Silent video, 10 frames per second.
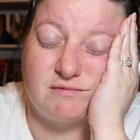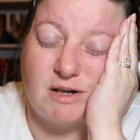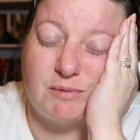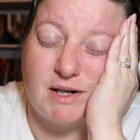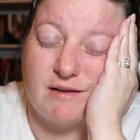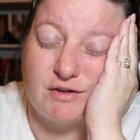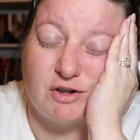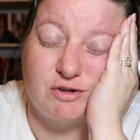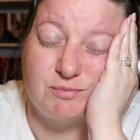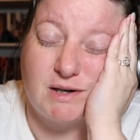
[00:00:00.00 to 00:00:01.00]
I'm going to have to
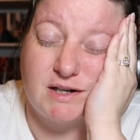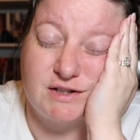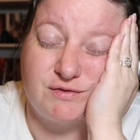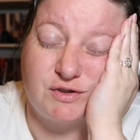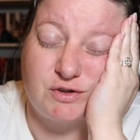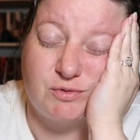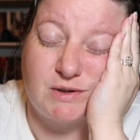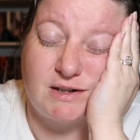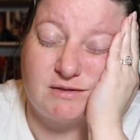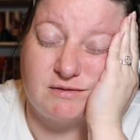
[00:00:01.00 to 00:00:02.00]
close my eyes for a little
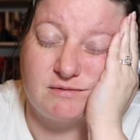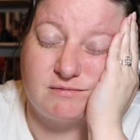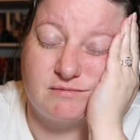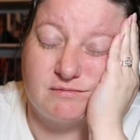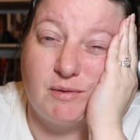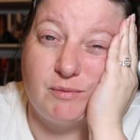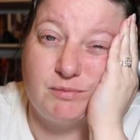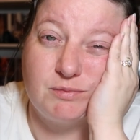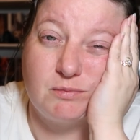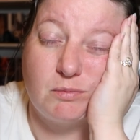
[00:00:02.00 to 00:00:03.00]
while. I'm
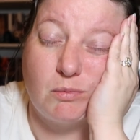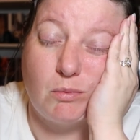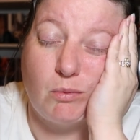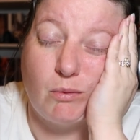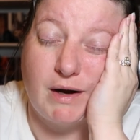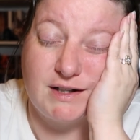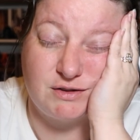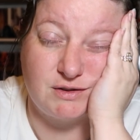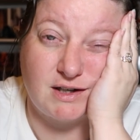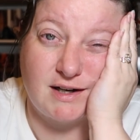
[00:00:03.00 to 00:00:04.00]
way
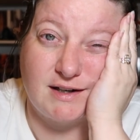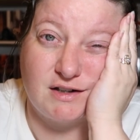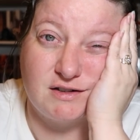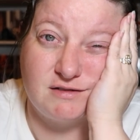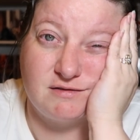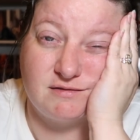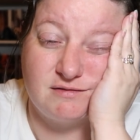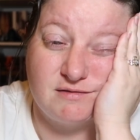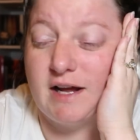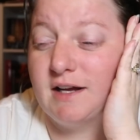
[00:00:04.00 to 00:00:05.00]
too tired.
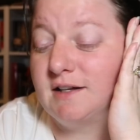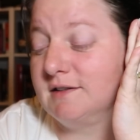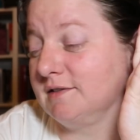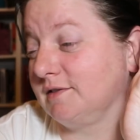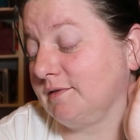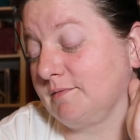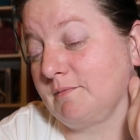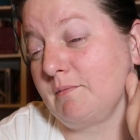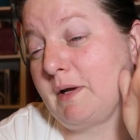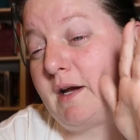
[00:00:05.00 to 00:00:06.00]
And
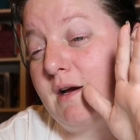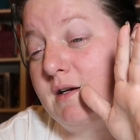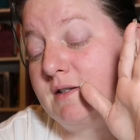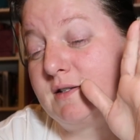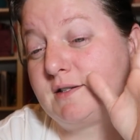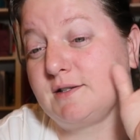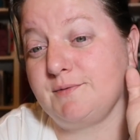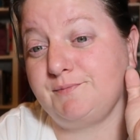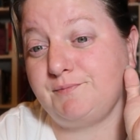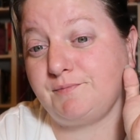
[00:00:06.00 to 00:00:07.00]
because
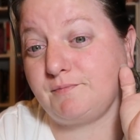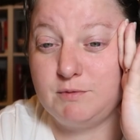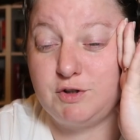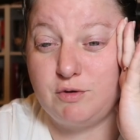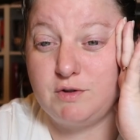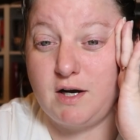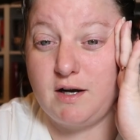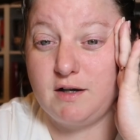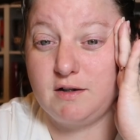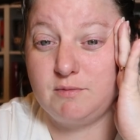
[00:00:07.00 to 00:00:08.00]
I'm so
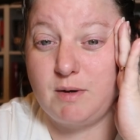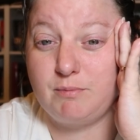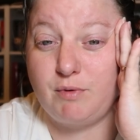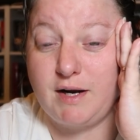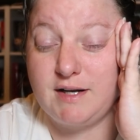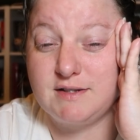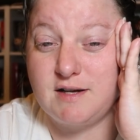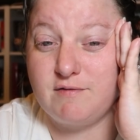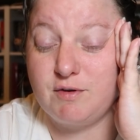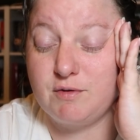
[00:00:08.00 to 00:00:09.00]
tired, my brain is
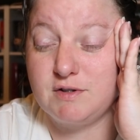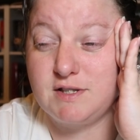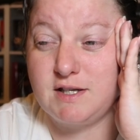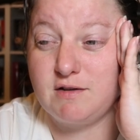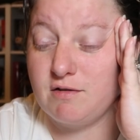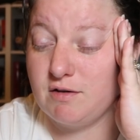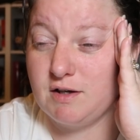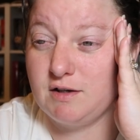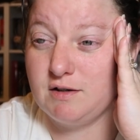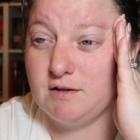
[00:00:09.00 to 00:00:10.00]
not focusing
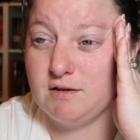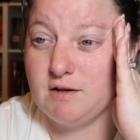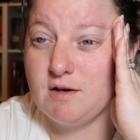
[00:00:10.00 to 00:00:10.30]
on